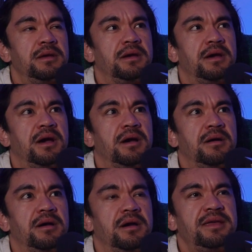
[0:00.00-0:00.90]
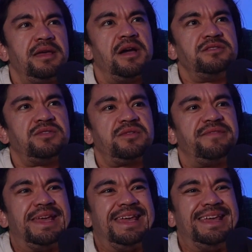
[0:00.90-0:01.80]
I just sort
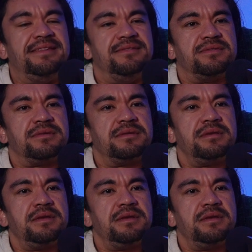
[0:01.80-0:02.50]
of ease.